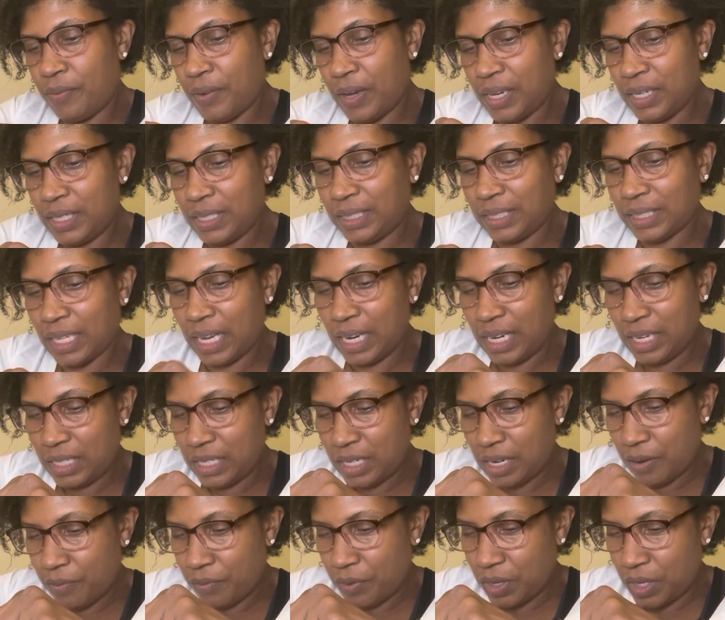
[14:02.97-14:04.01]
I decided to
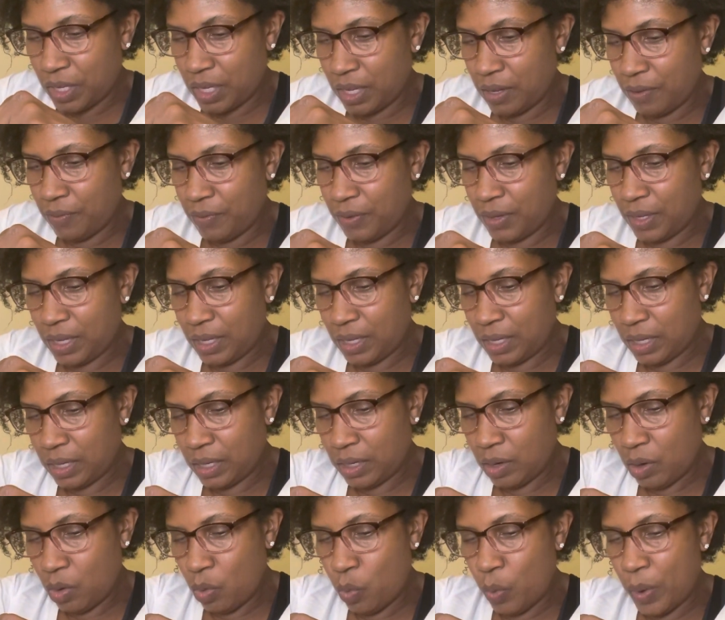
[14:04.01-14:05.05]
ever give it
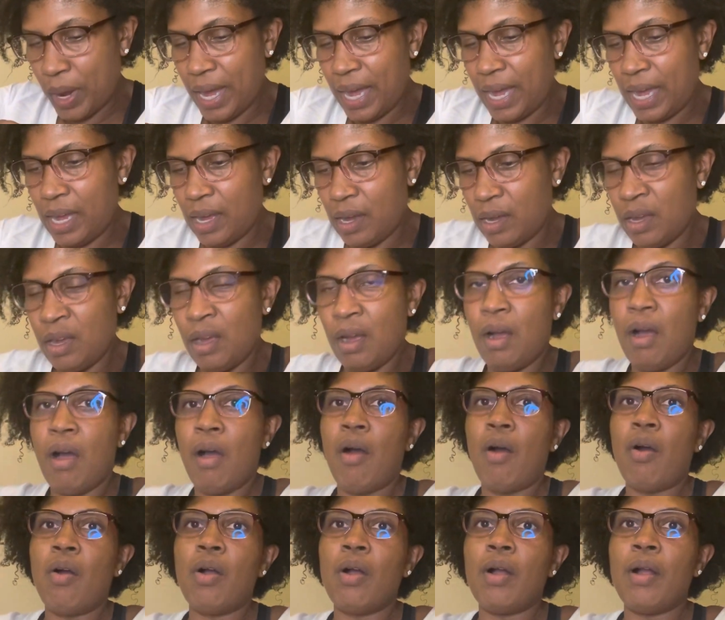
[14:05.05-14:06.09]
away,
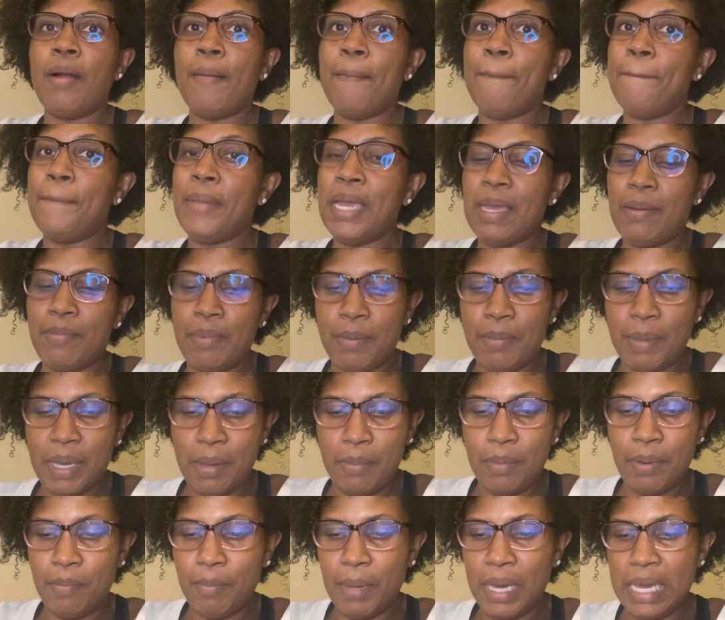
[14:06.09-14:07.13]
or
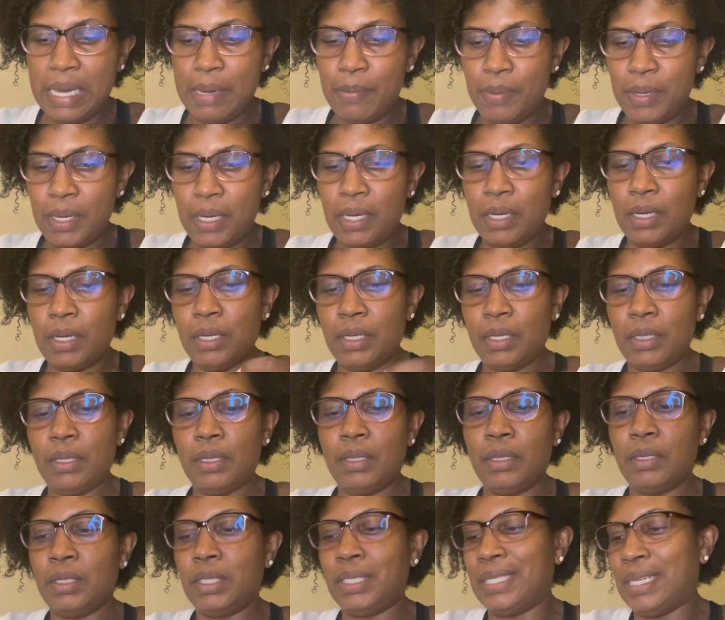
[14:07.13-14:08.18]
maybe
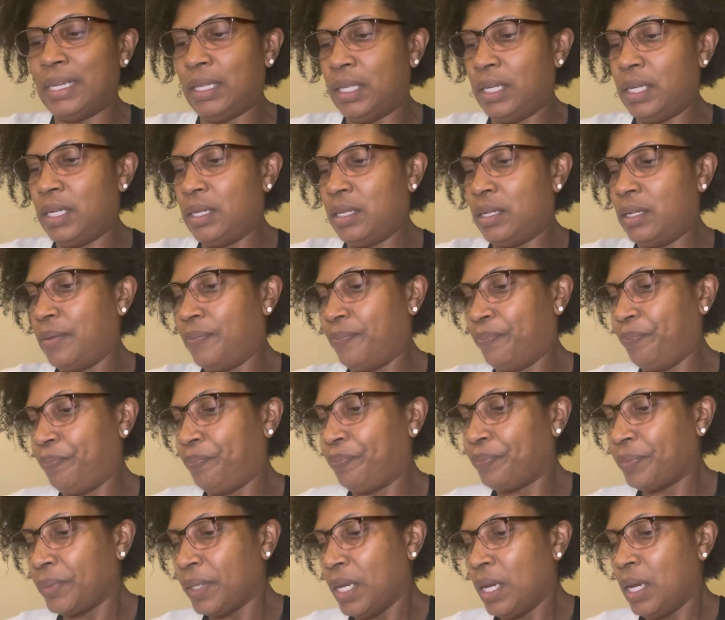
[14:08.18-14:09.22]
sell it.
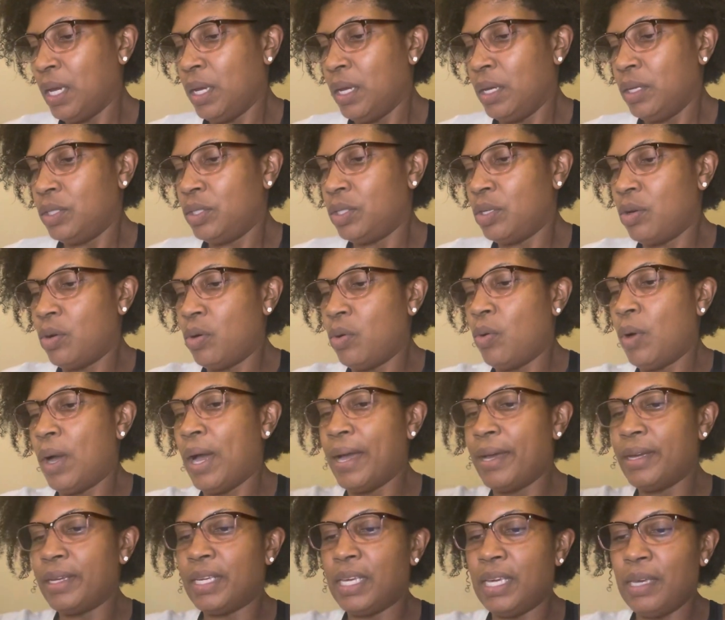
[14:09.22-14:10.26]
So
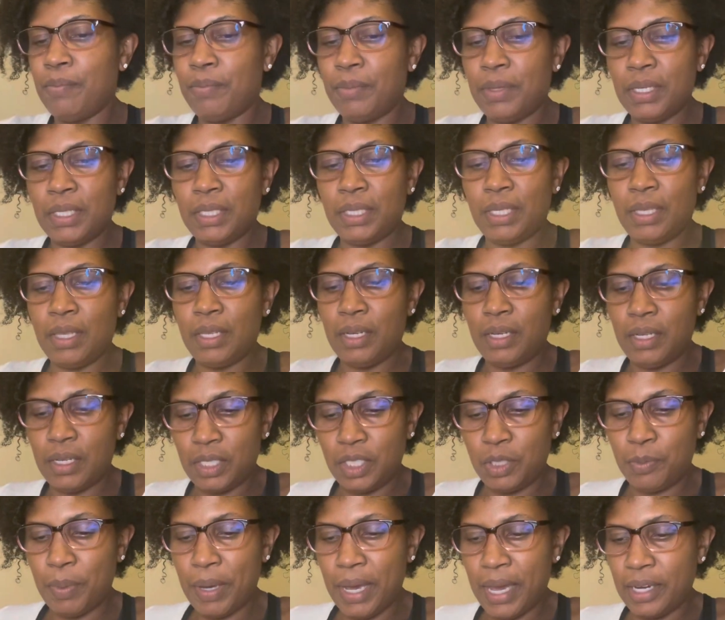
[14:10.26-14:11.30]
I keep this in the
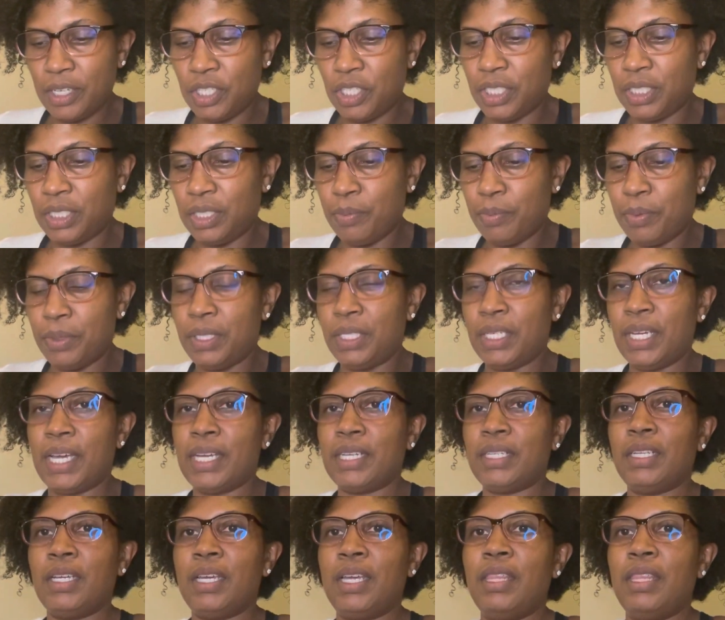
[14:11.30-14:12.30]
dust bag just to protect it.